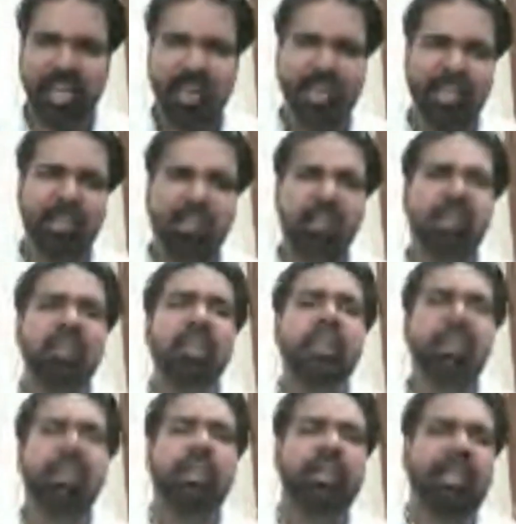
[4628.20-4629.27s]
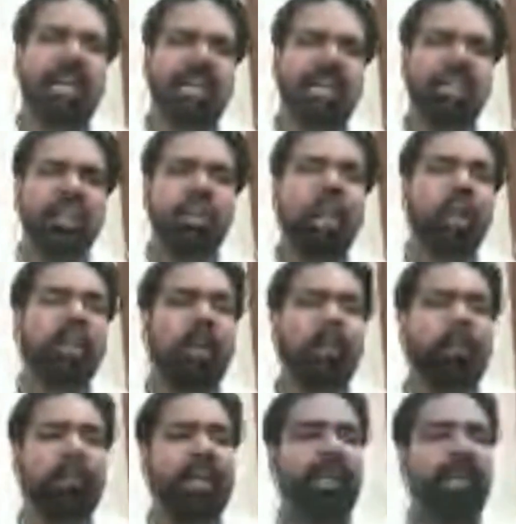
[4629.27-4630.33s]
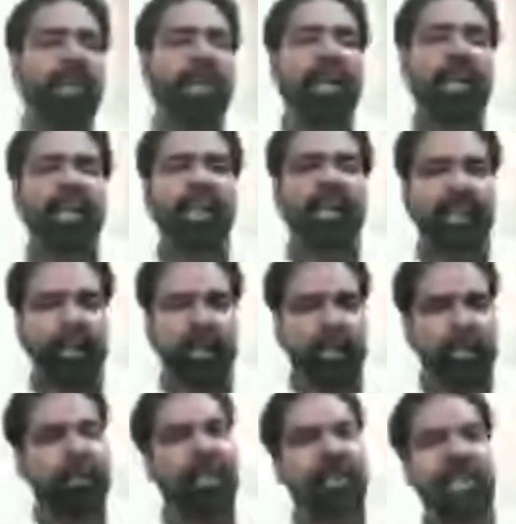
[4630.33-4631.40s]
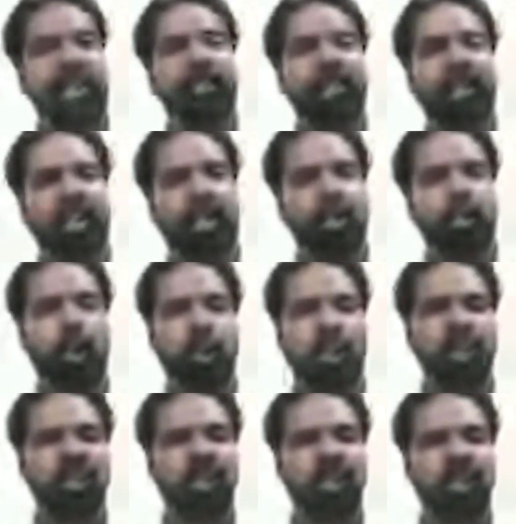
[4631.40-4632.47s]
and that is not completely healthy we say mineral water